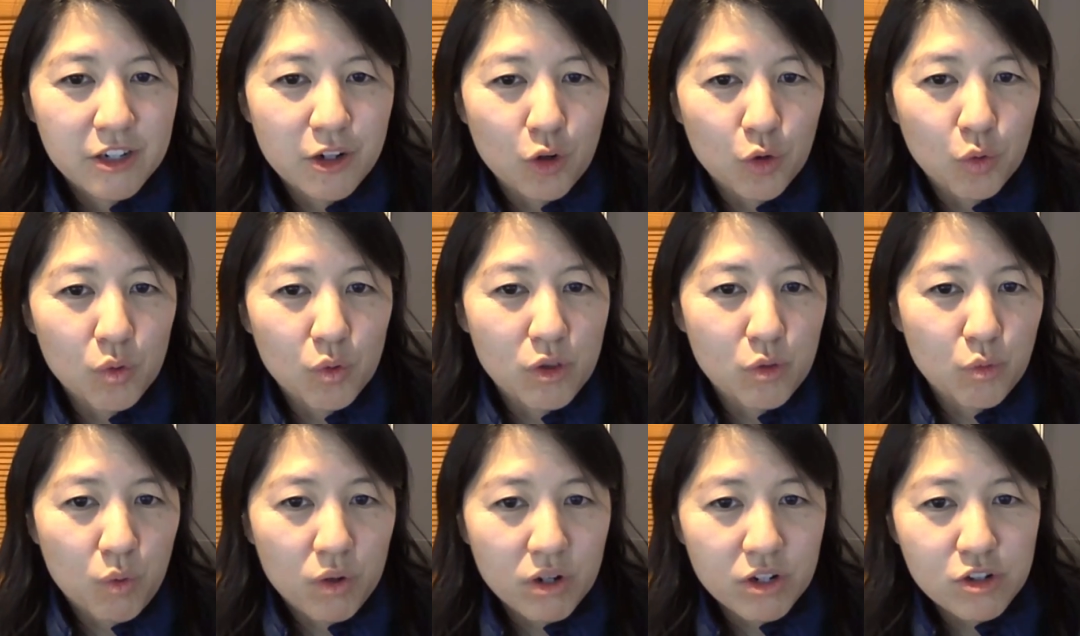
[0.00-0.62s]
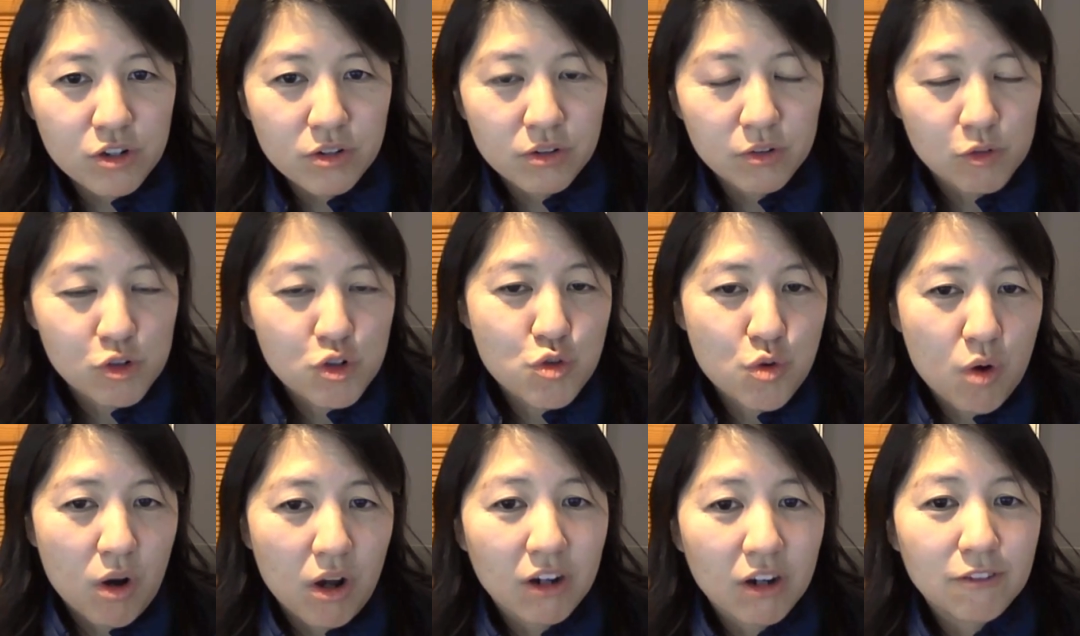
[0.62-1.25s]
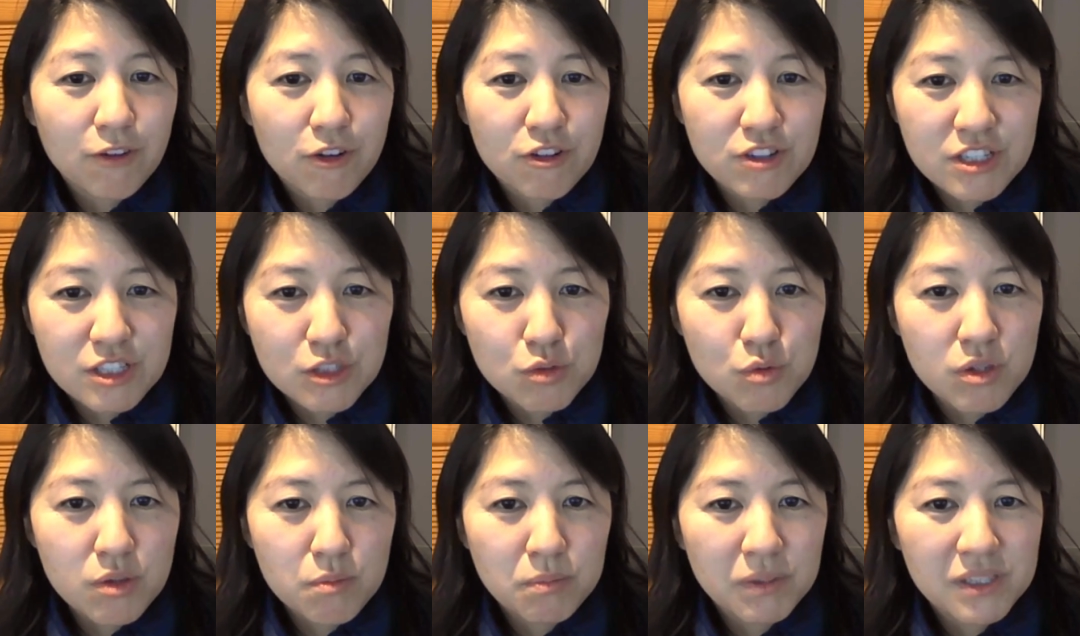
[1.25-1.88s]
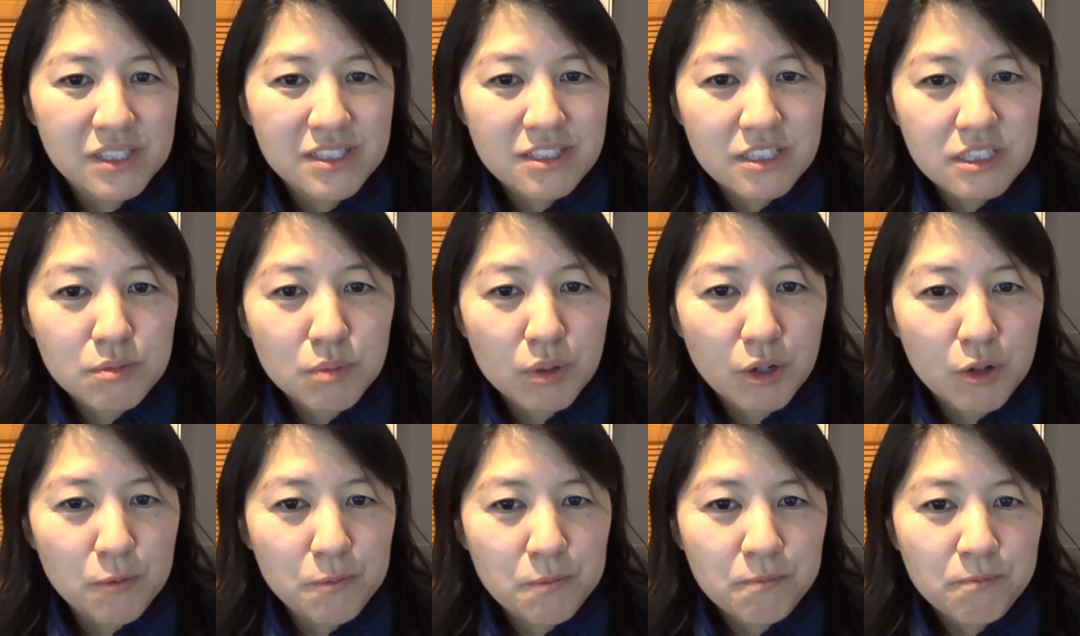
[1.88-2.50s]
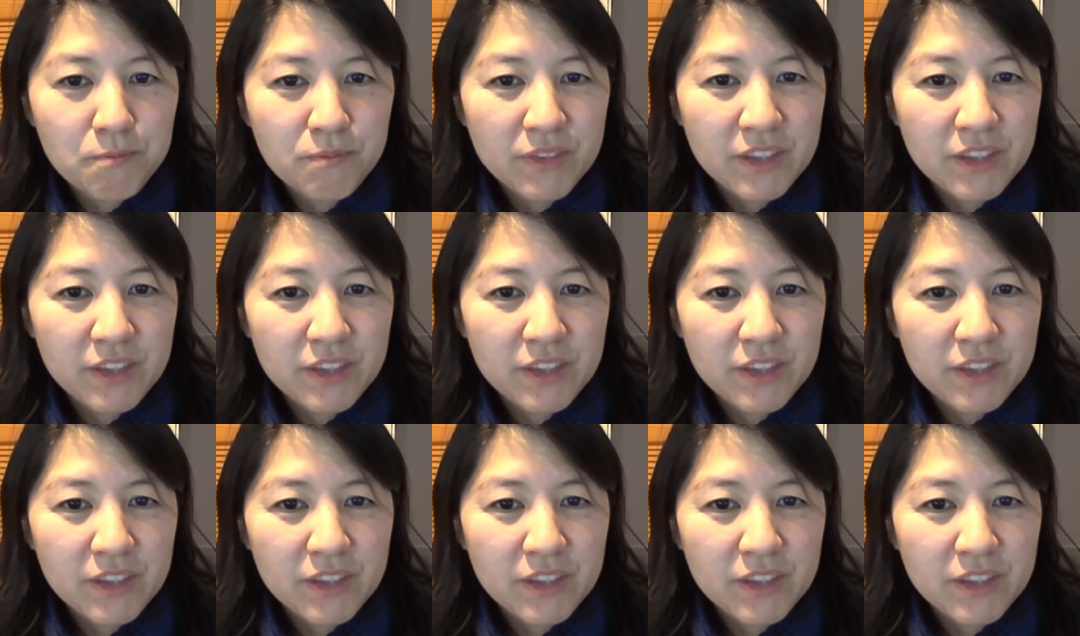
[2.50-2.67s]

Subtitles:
with one drug versus with placebo.